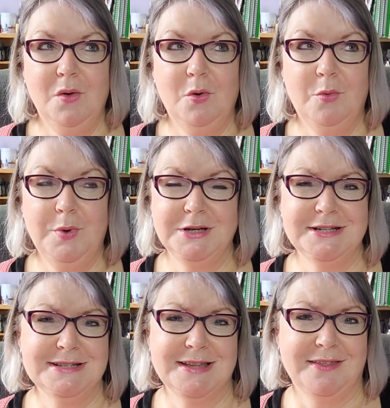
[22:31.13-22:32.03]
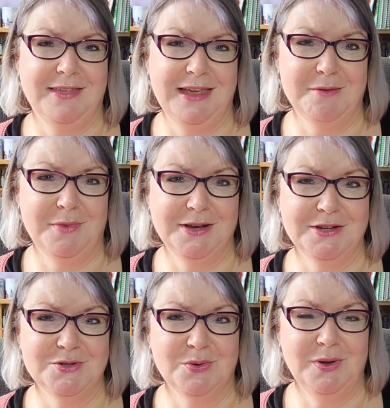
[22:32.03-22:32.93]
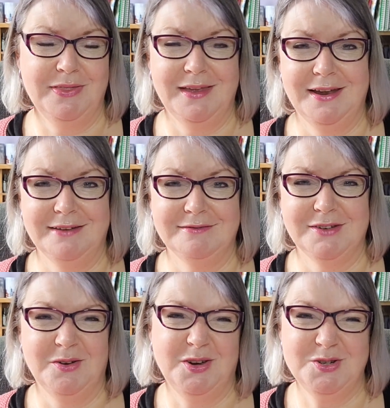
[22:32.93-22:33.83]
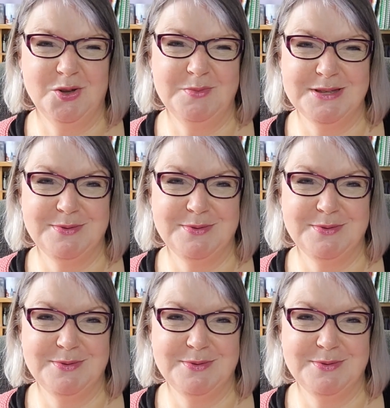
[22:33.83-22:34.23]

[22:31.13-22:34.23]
or projects that I think I might enjoy and then I don't enjoy them as